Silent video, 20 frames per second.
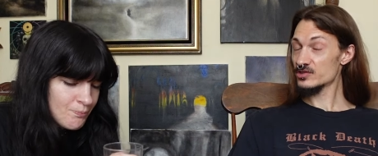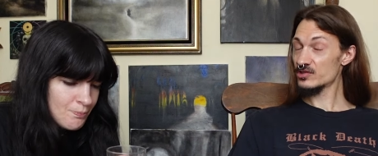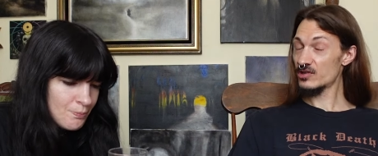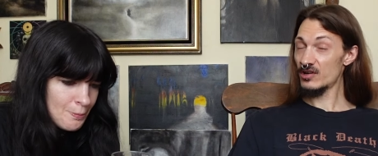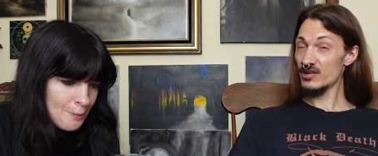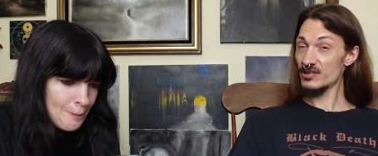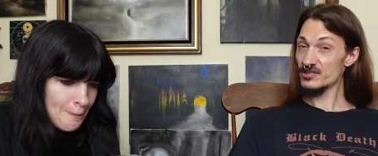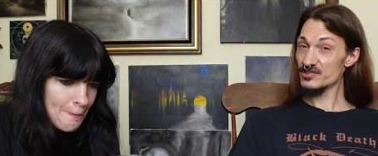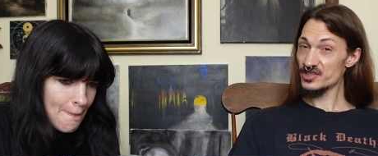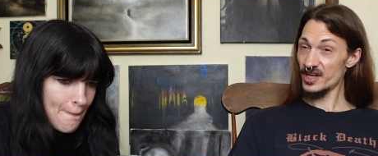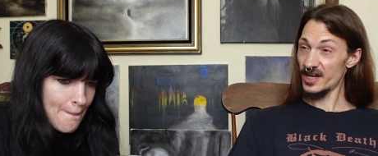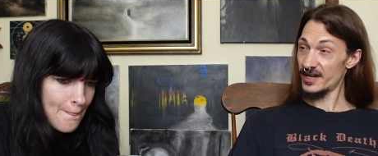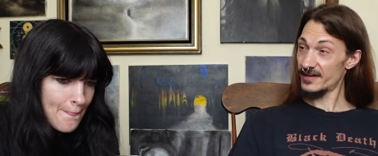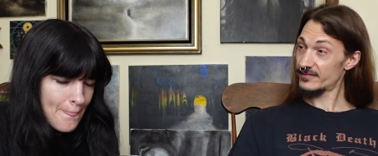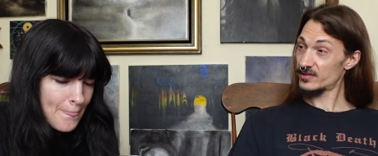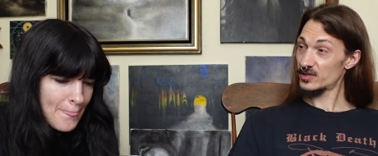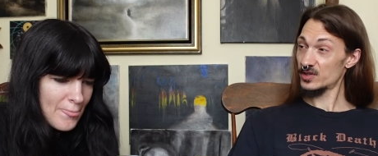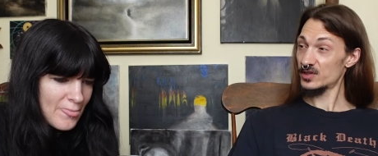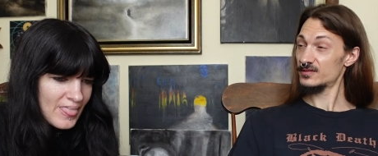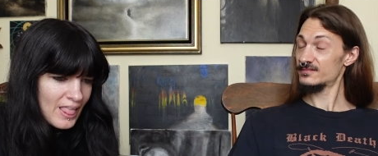Speaker 1: songs
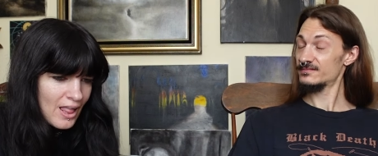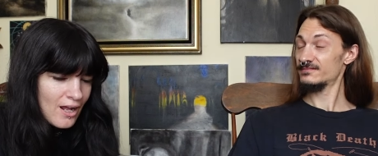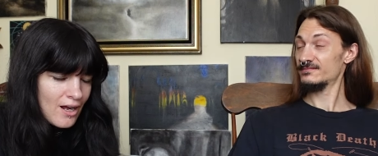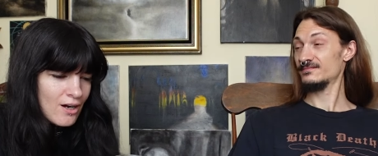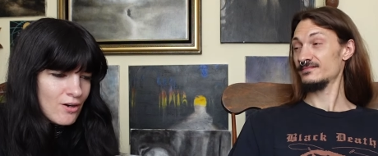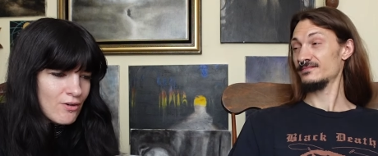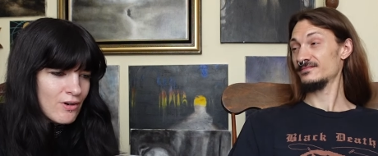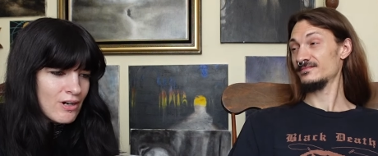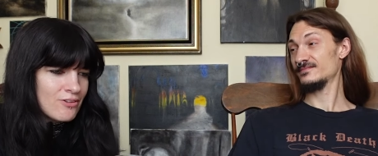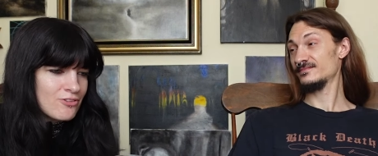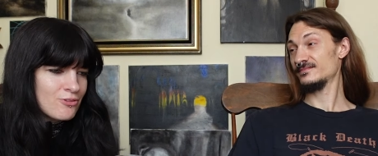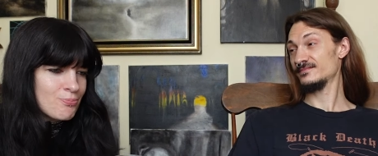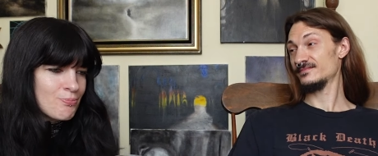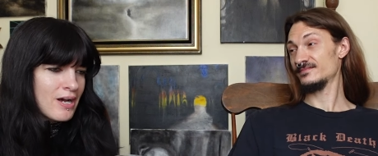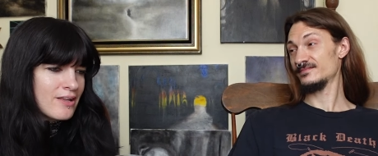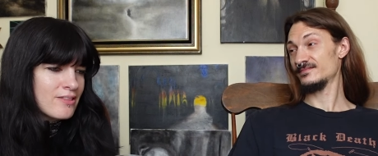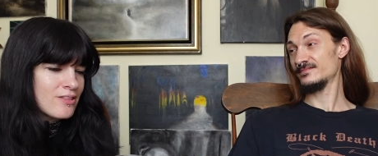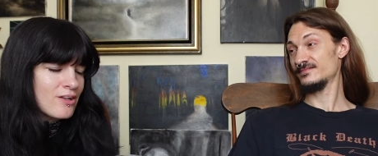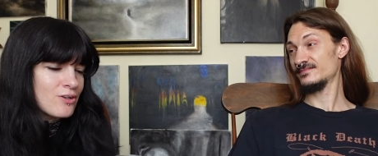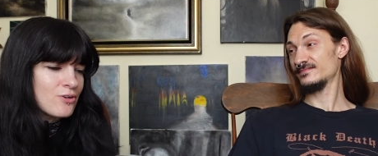ever.
Speaker 2: Oh, I, was, I
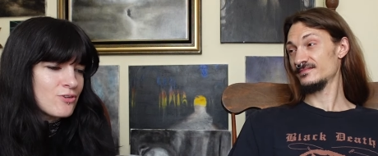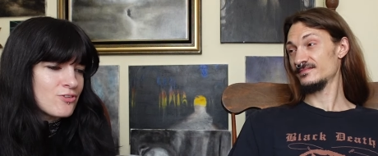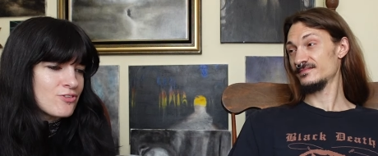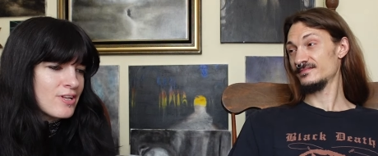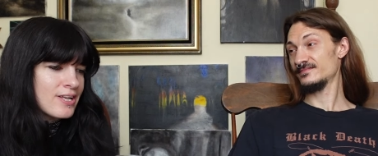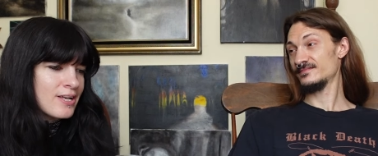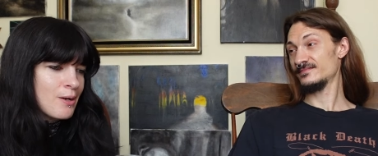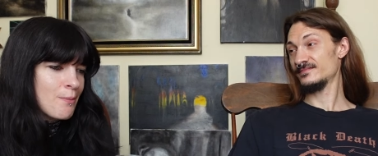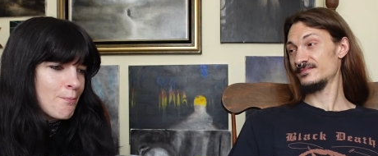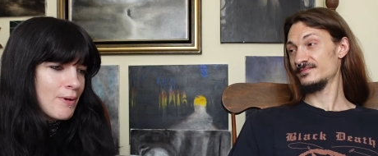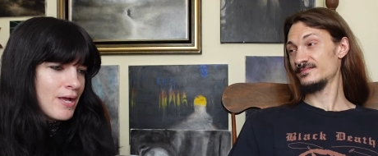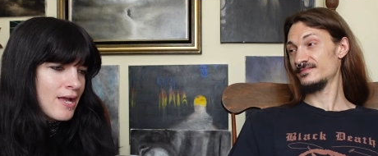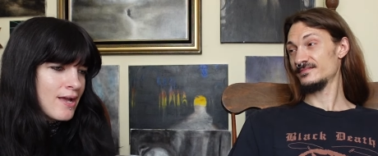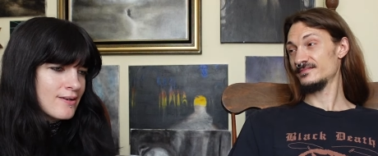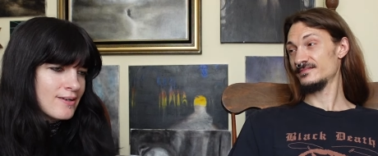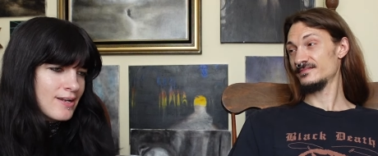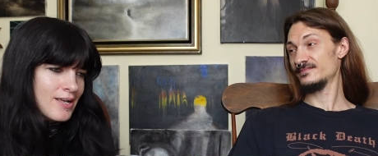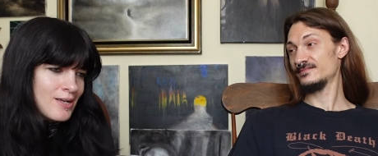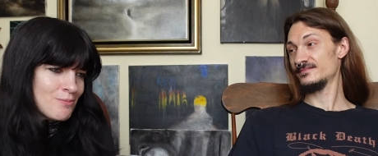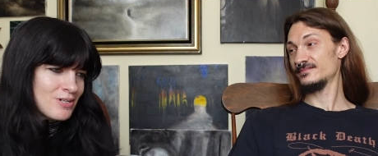thought you were saying a band
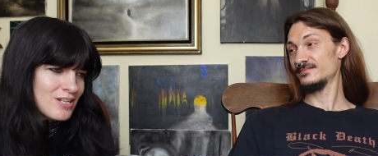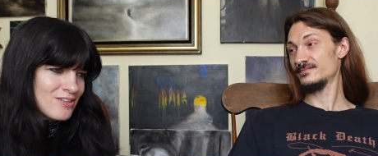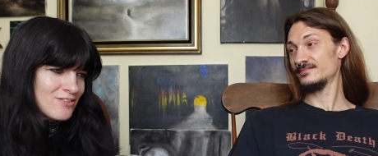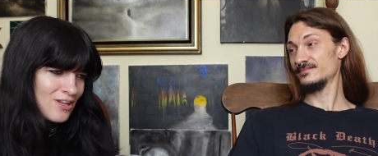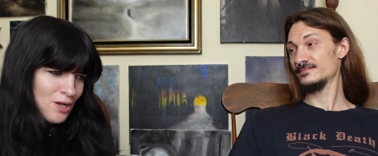name, and I was